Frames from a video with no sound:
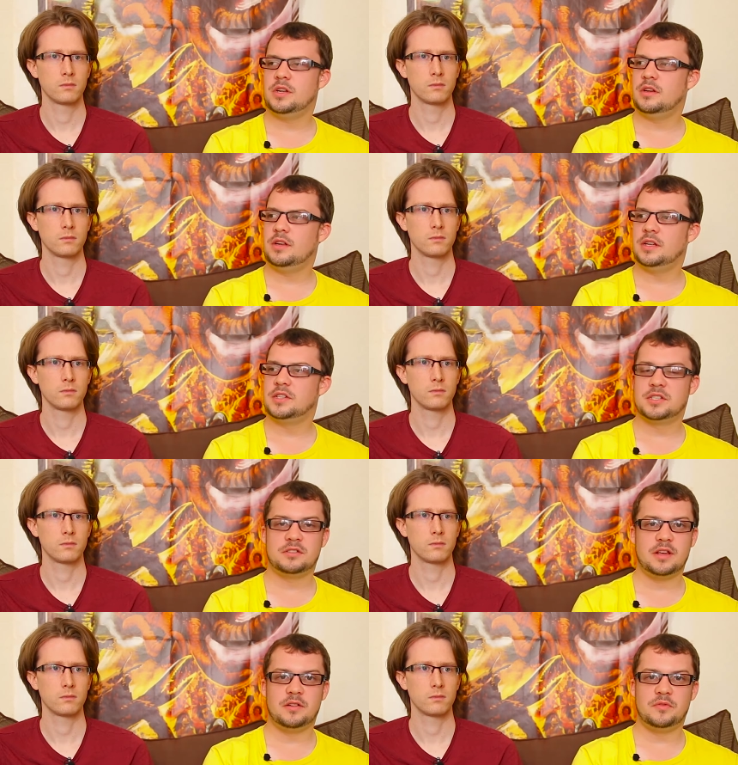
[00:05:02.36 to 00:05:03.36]
Speaker 1: it in
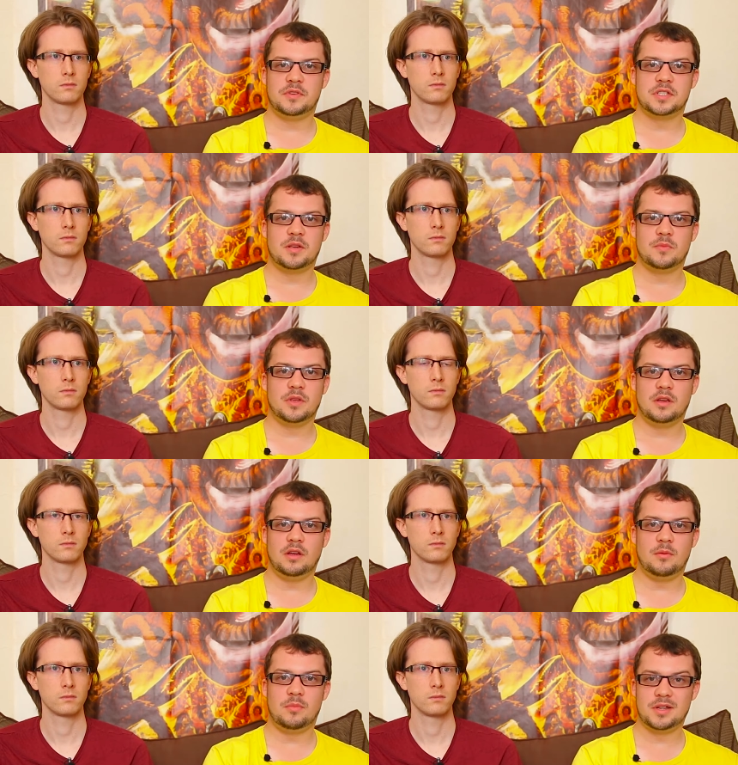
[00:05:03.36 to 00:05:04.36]
itself is something
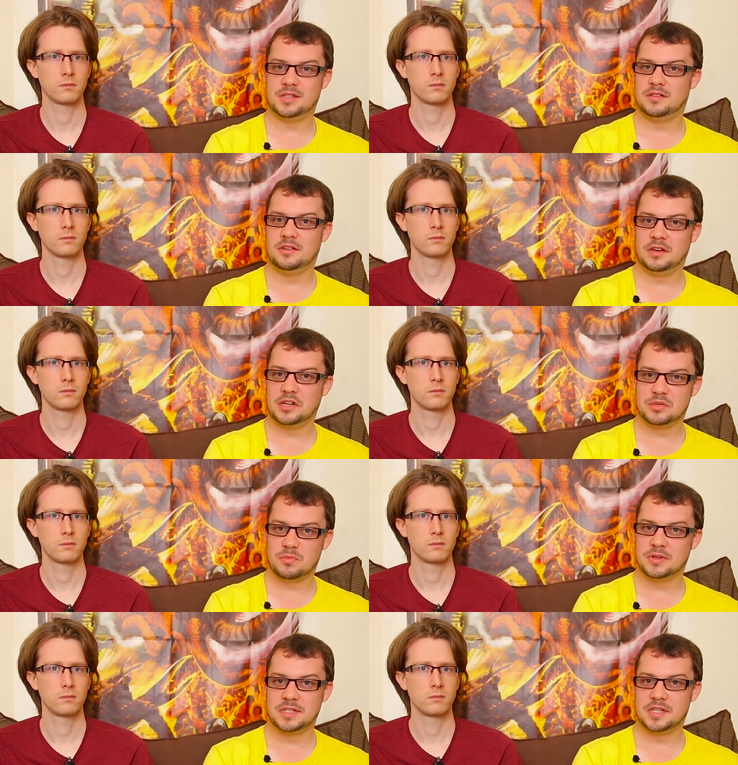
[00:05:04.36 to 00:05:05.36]
unpleasant and
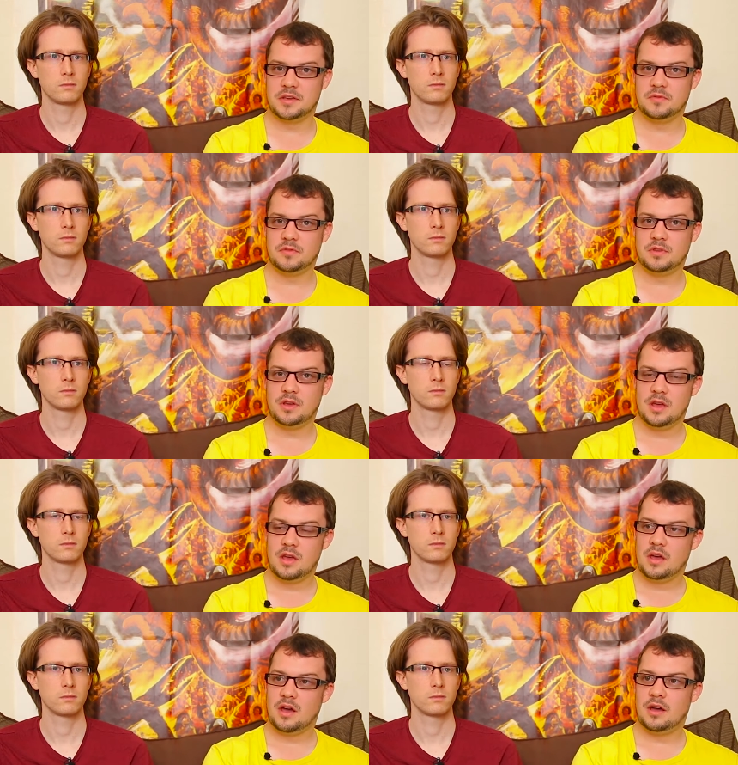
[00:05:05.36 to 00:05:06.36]
exploitative.
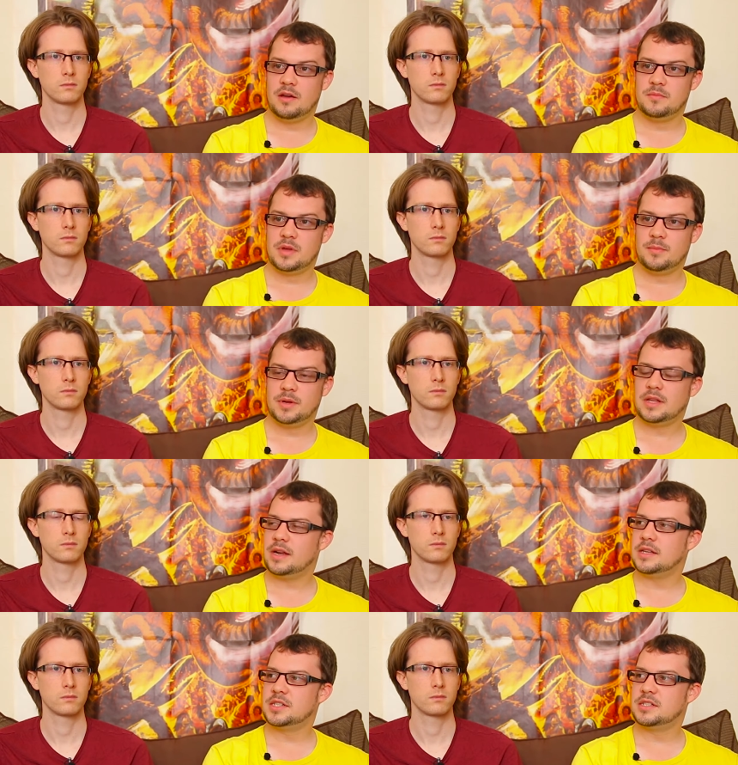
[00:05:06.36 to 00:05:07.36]
Um, but
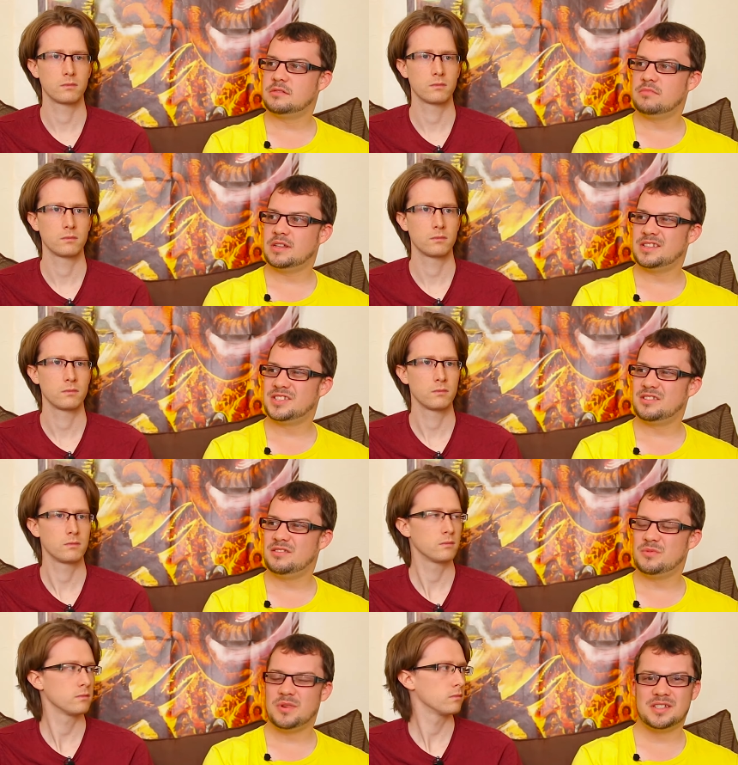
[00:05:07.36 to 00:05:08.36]
that is that's a
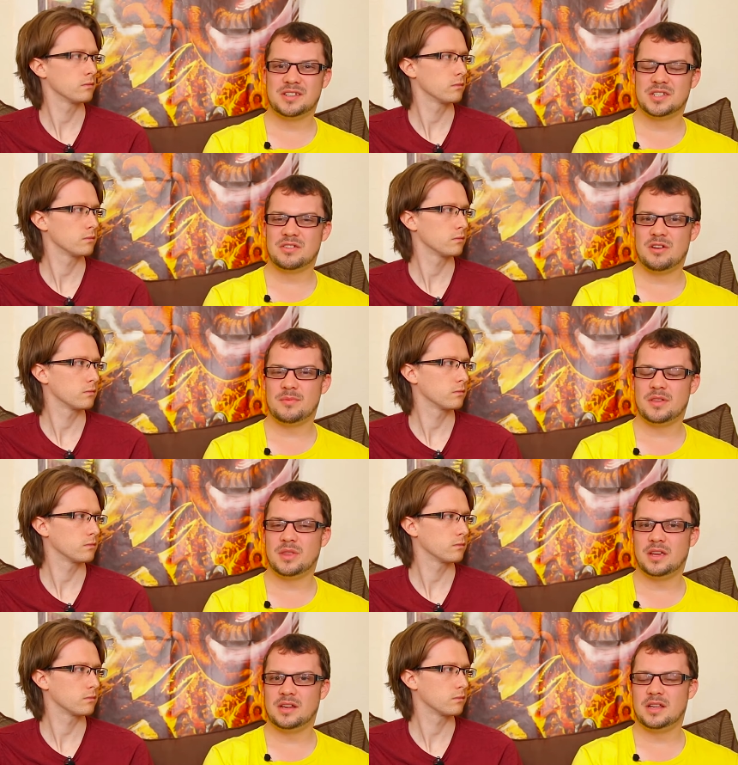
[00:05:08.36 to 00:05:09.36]
good way to describe it. I
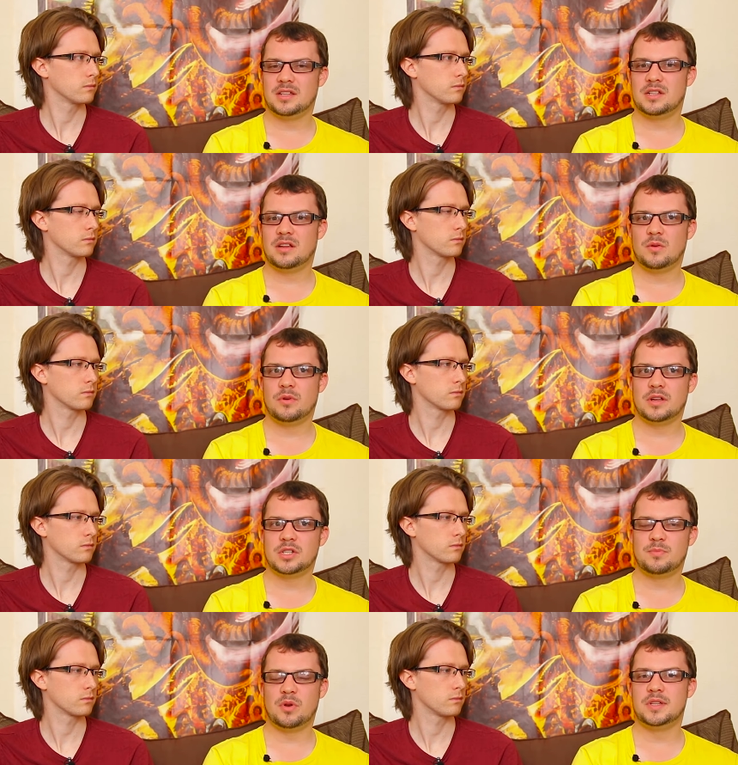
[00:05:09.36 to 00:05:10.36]
think it, it's like we're
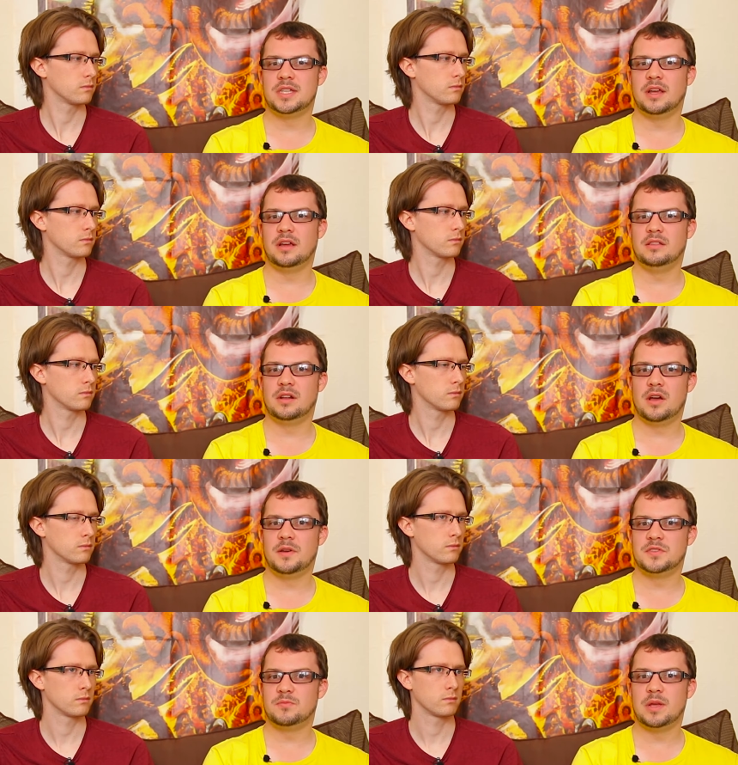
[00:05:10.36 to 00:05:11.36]
exploiting the
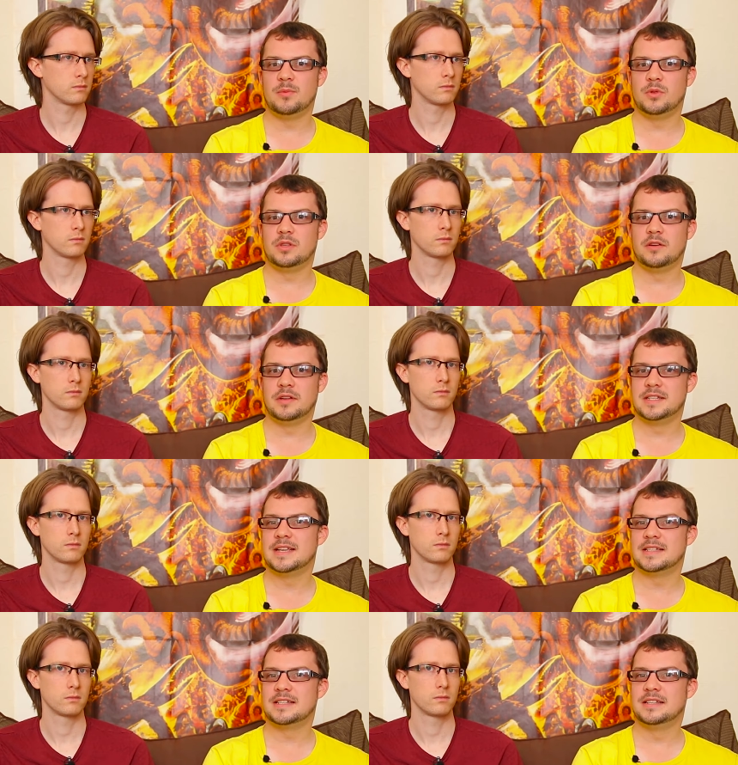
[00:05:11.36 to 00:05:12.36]
lives of people that don't
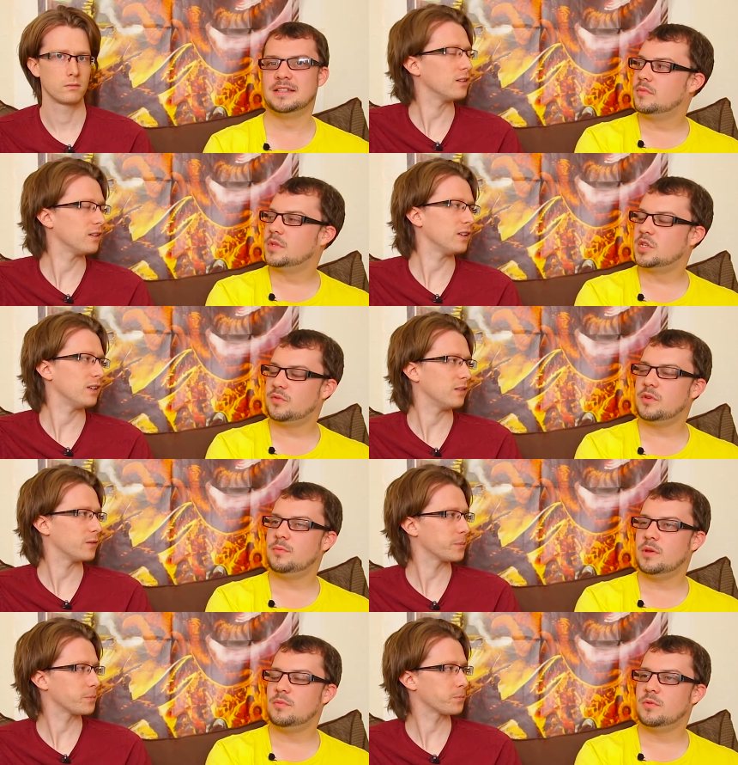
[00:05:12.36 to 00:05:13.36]
exist. There's a few
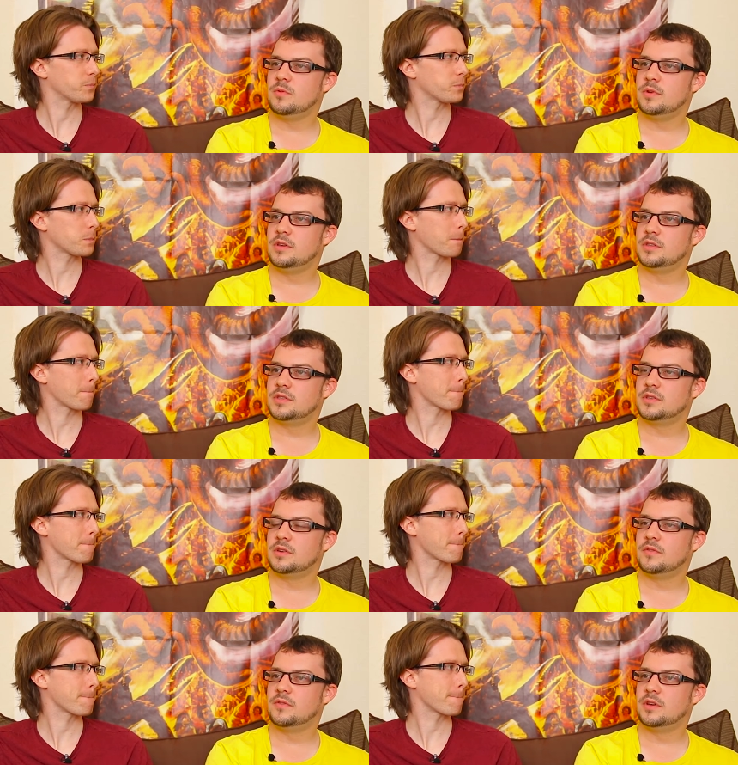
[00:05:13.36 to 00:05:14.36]
people with sort
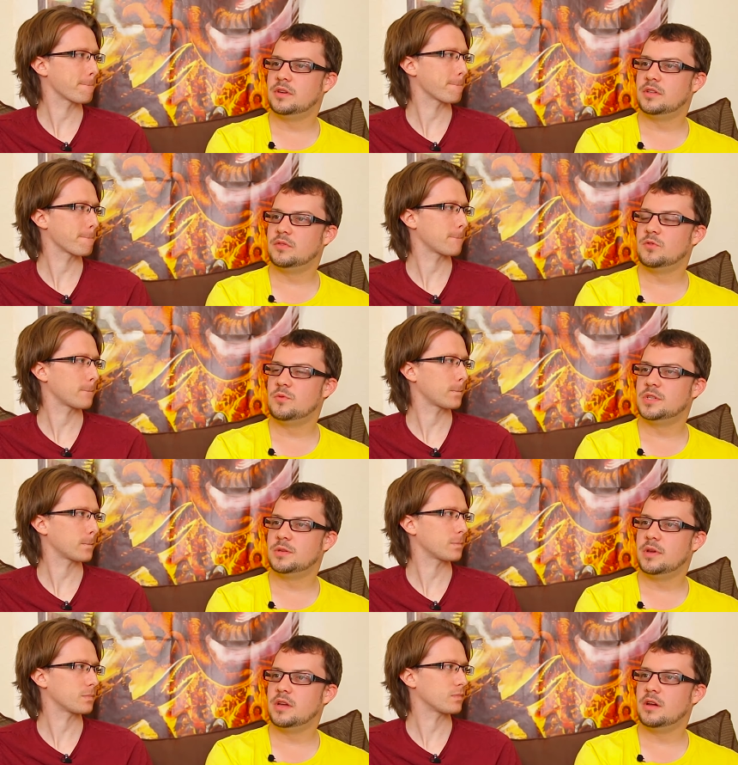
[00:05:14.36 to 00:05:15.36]
of uh, deformity
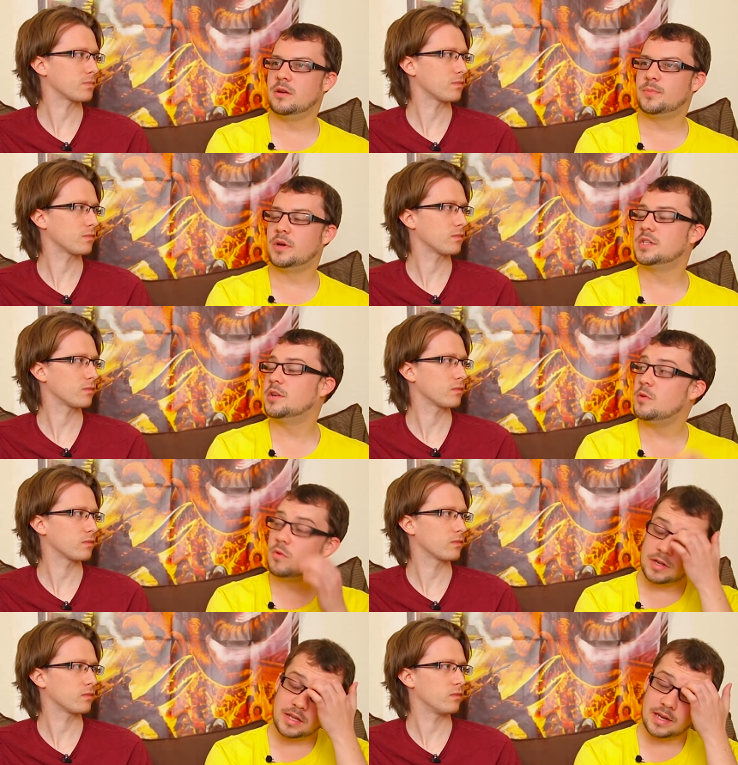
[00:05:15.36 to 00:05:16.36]
makeup. I tell you
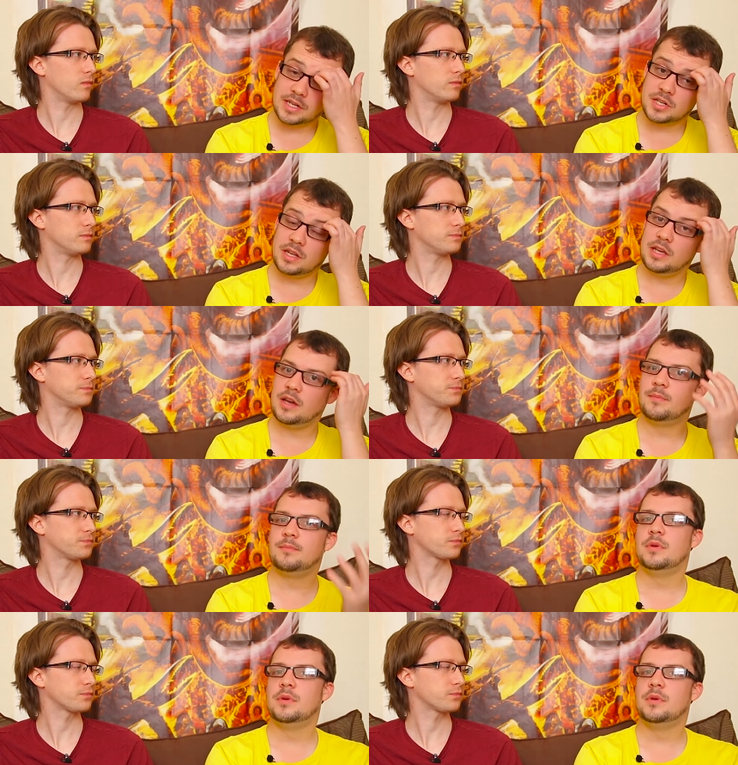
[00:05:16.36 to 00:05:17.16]
what, yeah, actually, uh,